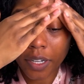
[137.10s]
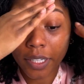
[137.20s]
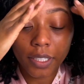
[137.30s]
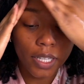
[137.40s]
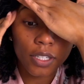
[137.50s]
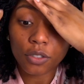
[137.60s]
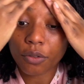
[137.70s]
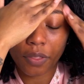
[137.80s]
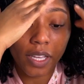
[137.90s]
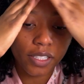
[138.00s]
and new
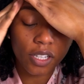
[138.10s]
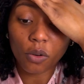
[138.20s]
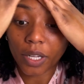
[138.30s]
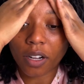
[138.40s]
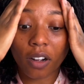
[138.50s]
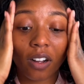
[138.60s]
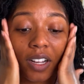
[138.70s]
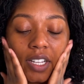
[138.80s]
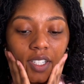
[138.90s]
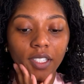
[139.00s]
things going
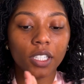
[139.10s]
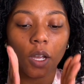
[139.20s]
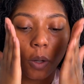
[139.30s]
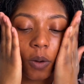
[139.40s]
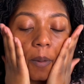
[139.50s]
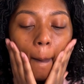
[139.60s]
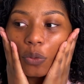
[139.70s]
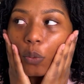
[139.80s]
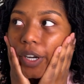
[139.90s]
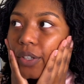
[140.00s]
on. So
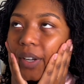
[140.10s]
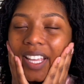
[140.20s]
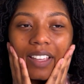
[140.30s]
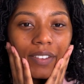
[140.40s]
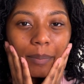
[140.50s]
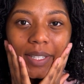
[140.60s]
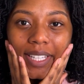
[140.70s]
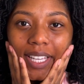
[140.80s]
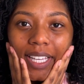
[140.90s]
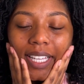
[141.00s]
where do I even
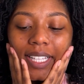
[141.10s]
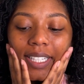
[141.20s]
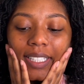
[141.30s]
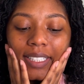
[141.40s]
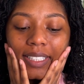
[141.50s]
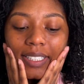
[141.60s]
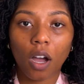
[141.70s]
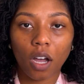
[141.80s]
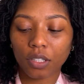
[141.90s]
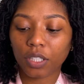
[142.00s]
begin?
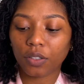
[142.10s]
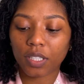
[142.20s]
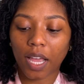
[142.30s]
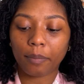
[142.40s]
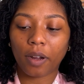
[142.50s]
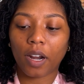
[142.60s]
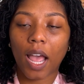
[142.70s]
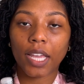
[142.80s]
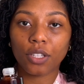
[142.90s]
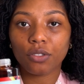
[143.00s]
Also, sidebar,
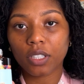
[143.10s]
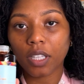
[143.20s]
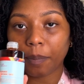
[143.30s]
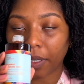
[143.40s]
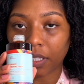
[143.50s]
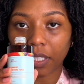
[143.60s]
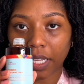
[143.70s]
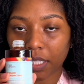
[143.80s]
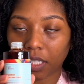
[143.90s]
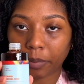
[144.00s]
I usually put the
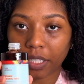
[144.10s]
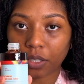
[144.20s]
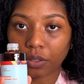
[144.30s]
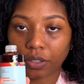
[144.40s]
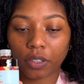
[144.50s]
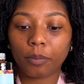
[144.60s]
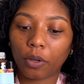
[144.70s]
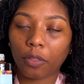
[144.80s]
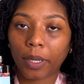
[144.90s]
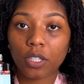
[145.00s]
niacinamide toner or
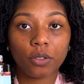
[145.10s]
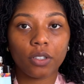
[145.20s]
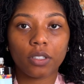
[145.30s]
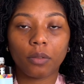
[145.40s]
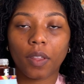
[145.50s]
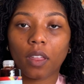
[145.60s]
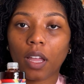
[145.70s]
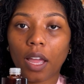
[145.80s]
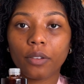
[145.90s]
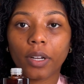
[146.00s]
both my toners on with a
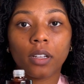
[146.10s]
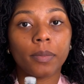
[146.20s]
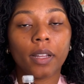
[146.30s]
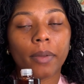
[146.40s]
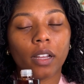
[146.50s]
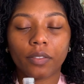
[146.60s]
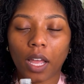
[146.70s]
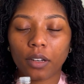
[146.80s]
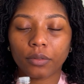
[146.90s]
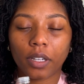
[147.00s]
cotton round, but I'm out of
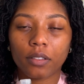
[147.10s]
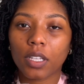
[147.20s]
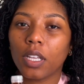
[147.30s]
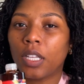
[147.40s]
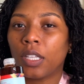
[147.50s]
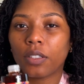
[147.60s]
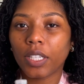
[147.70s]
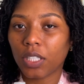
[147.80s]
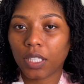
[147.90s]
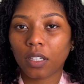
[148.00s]
cotton rounds. So I
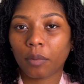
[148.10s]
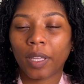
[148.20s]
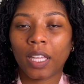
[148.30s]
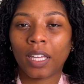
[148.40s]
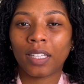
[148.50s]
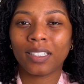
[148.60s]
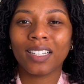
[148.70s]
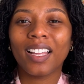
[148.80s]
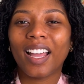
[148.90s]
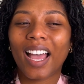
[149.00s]
just did it on my hand.
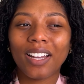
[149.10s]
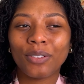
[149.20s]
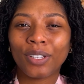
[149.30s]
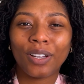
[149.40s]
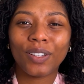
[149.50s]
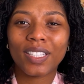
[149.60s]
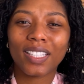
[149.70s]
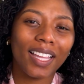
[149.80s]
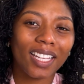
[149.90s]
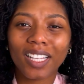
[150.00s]
I don't know, it's
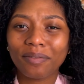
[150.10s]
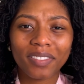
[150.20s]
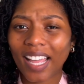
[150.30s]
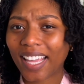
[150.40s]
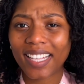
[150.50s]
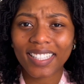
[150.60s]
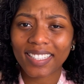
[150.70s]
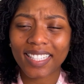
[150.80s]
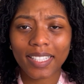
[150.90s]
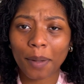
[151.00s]
like, I guess it's
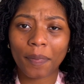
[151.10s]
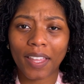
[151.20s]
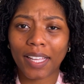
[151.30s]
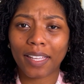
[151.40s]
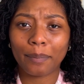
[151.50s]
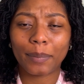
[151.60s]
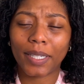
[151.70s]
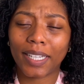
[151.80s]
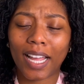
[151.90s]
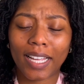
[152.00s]
the same thing,
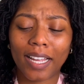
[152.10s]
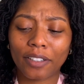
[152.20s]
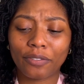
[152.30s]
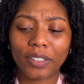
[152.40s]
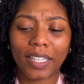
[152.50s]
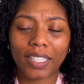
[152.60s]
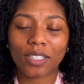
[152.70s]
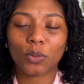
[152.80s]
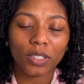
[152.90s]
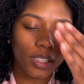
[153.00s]
but I kind of feel like it's
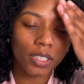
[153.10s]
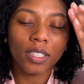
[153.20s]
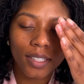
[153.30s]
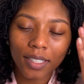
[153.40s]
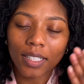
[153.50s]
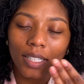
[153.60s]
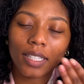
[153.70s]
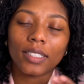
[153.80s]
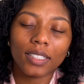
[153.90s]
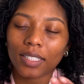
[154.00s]
really
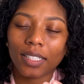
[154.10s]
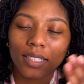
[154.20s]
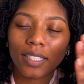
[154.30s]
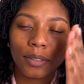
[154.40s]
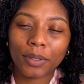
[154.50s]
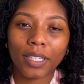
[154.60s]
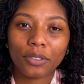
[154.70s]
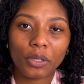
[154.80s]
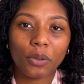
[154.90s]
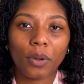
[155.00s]
getting the skin clean when I
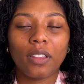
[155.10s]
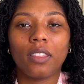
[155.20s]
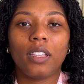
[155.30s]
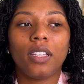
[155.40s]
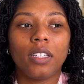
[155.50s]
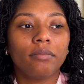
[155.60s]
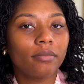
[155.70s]
do it with the